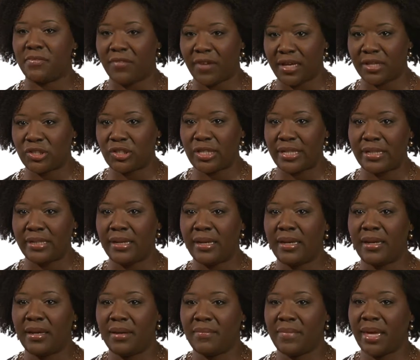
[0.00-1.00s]
function,
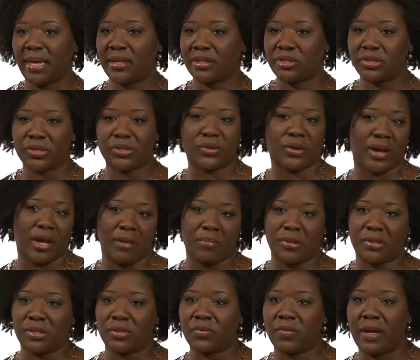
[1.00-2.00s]
managers are
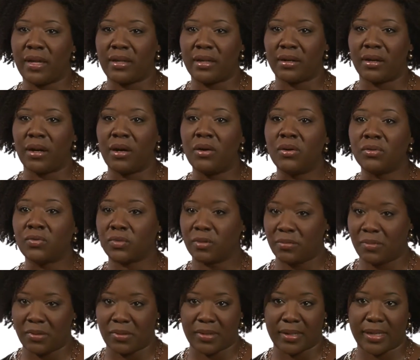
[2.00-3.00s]
able to run their own
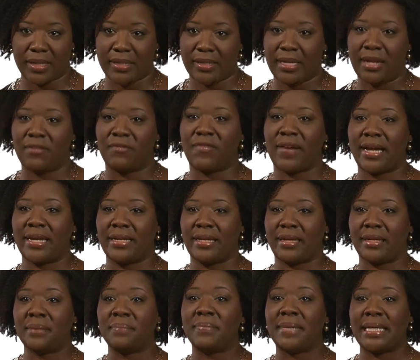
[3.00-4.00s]
reports and find
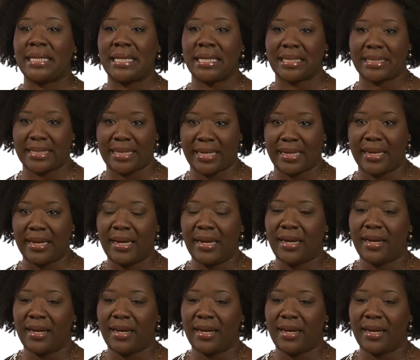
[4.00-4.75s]
out immediately